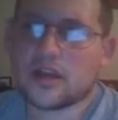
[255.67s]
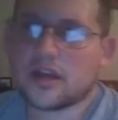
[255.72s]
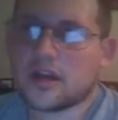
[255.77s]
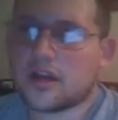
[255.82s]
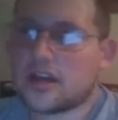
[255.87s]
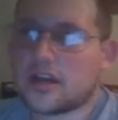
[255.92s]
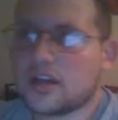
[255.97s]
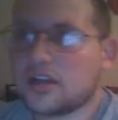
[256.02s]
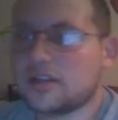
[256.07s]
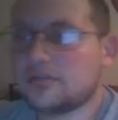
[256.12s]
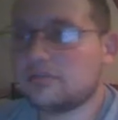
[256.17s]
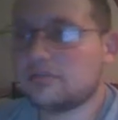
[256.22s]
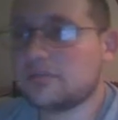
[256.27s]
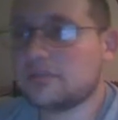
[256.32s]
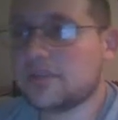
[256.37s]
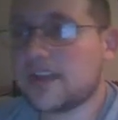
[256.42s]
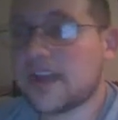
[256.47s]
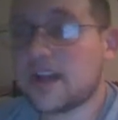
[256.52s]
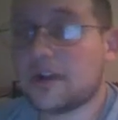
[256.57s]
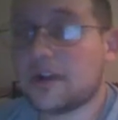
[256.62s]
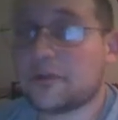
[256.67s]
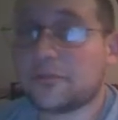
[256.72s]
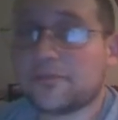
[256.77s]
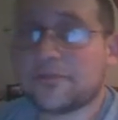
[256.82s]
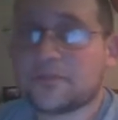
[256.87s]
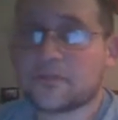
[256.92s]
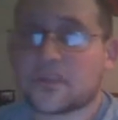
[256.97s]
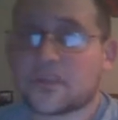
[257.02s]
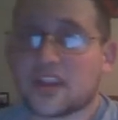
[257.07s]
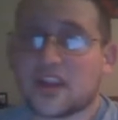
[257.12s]
Now,
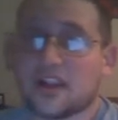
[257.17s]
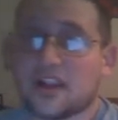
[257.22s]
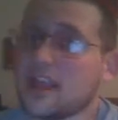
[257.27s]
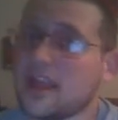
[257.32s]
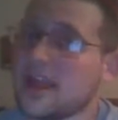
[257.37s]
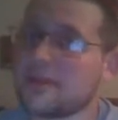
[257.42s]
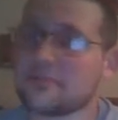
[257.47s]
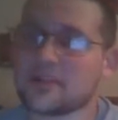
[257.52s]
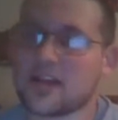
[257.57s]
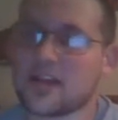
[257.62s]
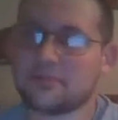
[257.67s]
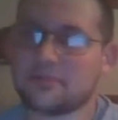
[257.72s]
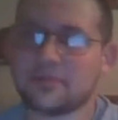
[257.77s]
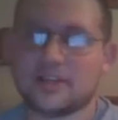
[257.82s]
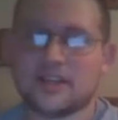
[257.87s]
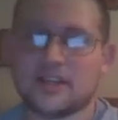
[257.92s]
a laptop.